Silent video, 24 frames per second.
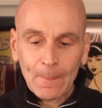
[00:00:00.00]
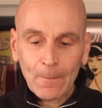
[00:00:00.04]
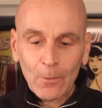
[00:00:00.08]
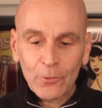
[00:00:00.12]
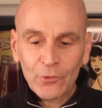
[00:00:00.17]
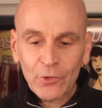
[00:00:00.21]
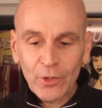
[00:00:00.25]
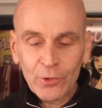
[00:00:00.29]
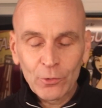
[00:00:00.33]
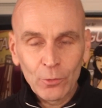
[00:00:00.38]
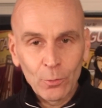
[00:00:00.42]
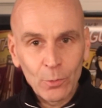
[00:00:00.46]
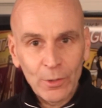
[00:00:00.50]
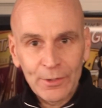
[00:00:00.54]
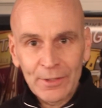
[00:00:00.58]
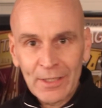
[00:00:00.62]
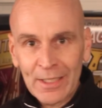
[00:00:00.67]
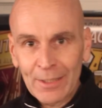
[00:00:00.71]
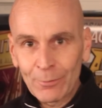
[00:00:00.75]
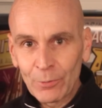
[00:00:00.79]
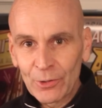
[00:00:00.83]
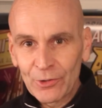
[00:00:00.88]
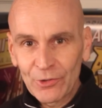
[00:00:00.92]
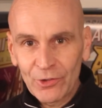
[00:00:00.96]
so I don't want
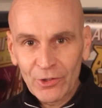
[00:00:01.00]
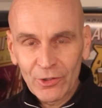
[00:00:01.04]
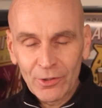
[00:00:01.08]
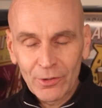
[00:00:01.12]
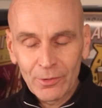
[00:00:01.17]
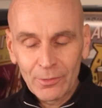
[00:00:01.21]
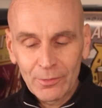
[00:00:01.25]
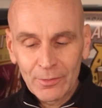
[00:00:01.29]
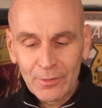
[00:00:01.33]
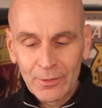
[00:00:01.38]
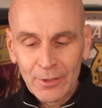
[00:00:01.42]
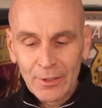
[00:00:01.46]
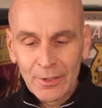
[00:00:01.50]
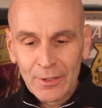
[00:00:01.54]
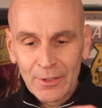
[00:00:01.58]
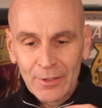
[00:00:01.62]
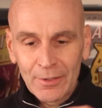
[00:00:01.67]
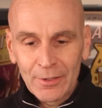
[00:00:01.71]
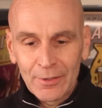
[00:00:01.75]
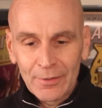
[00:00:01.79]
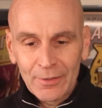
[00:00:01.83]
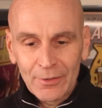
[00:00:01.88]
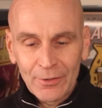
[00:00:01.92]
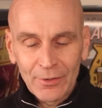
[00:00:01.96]
that one to
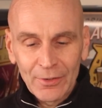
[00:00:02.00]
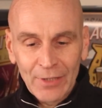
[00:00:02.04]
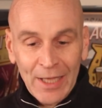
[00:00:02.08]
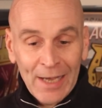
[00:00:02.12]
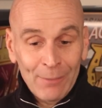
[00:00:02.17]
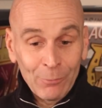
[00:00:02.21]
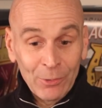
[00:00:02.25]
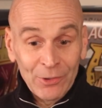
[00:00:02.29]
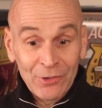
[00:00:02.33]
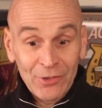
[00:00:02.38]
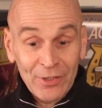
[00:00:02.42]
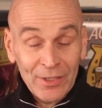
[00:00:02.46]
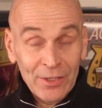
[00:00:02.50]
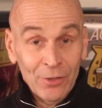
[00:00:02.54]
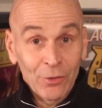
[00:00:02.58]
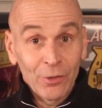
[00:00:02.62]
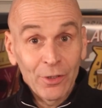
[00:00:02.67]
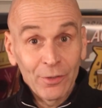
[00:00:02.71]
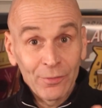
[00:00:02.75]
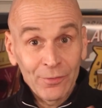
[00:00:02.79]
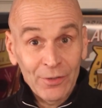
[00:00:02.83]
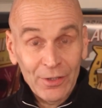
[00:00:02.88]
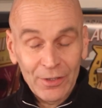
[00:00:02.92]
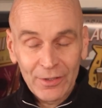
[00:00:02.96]
kill
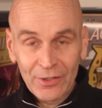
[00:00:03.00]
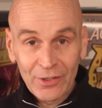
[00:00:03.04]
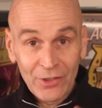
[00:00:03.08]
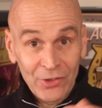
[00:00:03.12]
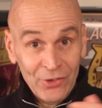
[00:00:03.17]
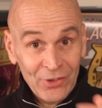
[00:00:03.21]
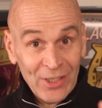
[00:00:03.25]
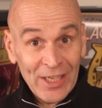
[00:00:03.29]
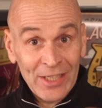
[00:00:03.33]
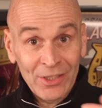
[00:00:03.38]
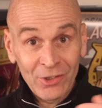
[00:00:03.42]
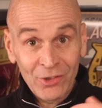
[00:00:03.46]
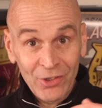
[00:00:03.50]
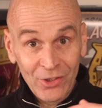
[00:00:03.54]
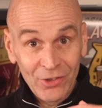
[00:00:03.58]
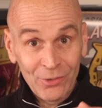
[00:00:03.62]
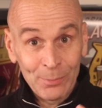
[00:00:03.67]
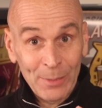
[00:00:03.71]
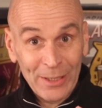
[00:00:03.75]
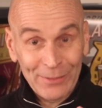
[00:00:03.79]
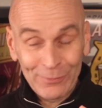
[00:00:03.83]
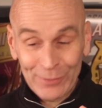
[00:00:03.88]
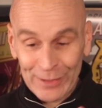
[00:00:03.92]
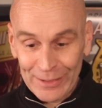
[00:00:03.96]
the senses,
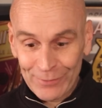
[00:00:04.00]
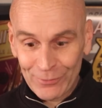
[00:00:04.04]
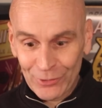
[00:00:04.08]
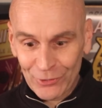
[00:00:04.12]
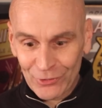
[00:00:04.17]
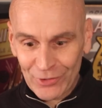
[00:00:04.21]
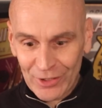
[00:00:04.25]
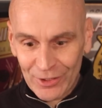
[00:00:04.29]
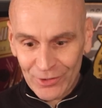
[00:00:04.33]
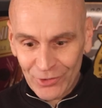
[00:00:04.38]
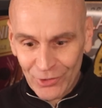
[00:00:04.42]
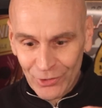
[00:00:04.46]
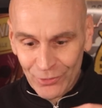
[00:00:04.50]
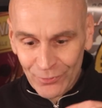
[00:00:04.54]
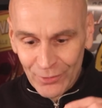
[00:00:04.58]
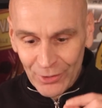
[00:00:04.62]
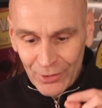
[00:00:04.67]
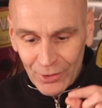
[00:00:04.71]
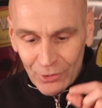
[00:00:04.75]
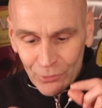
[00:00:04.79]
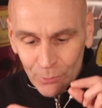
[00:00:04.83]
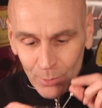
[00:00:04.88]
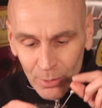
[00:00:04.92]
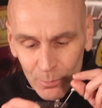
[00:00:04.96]
my flavour senses for
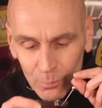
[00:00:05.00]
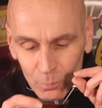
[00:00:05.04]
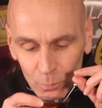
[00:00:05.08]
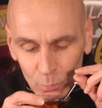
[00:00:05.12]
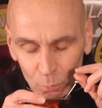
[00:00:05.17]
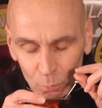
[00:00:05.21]
this one.